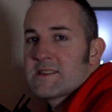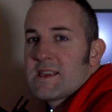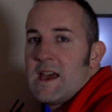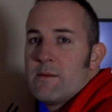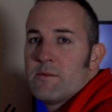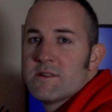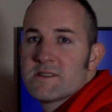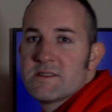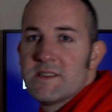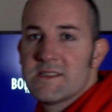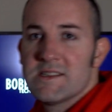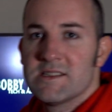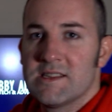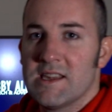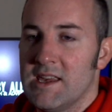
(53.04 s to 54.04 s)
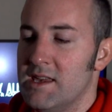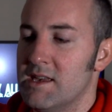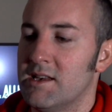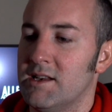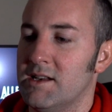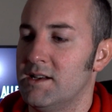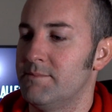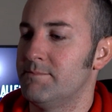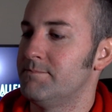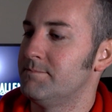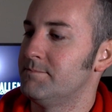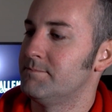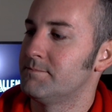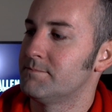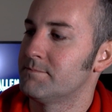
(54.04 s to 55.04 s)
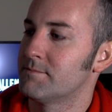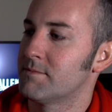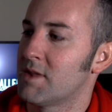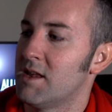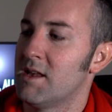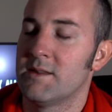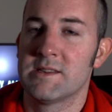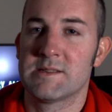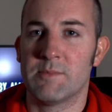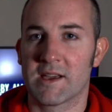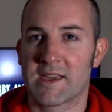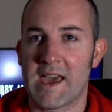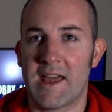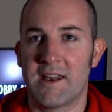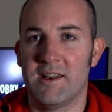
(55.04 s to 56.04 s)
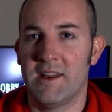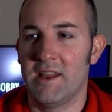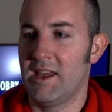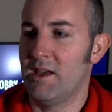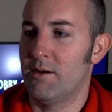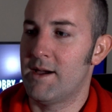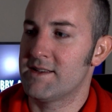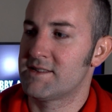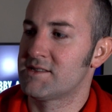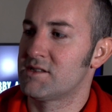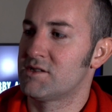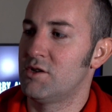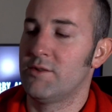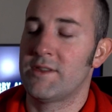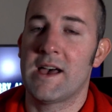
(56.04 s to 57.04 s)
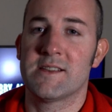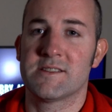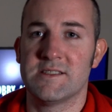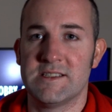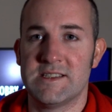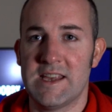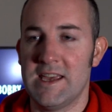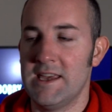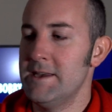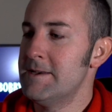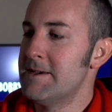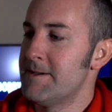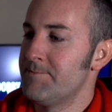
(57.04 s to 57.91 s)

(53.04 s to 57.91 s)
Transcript: cameras, this is the it's my Canon EOS 2000D.